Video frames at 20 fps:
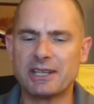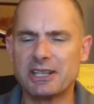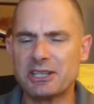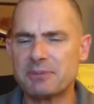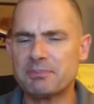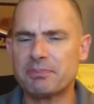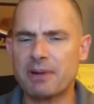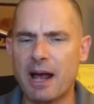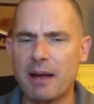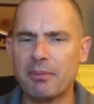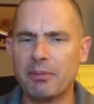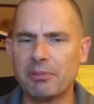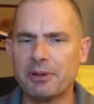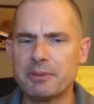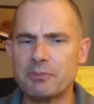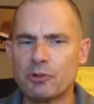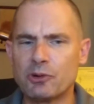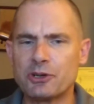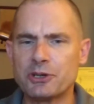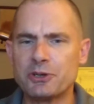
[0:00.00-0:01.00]
it's probably
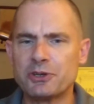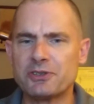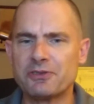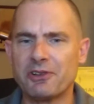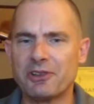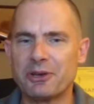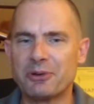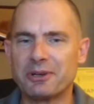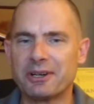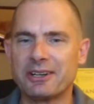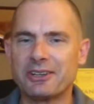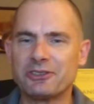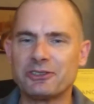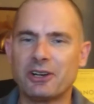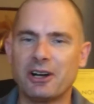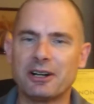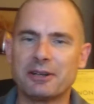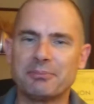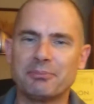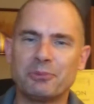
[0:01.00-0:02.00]
more useful that we're going to
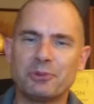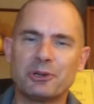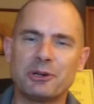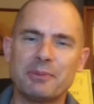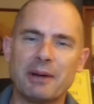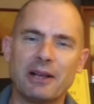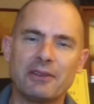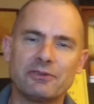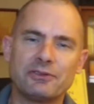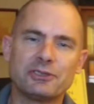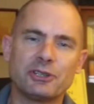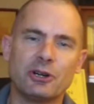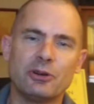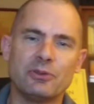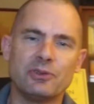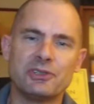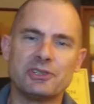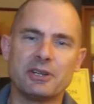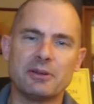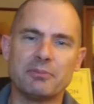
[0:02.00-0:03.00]
talk more about
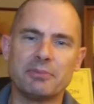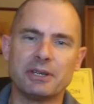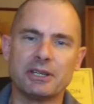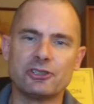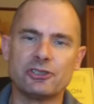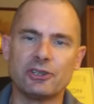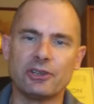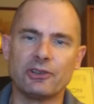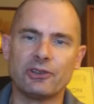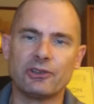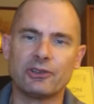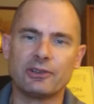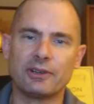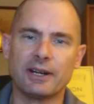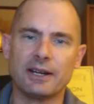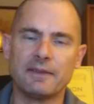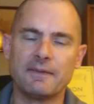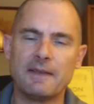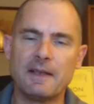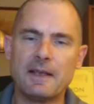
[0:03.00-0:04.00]
tones and pitches,
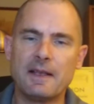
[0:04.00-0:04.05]
right?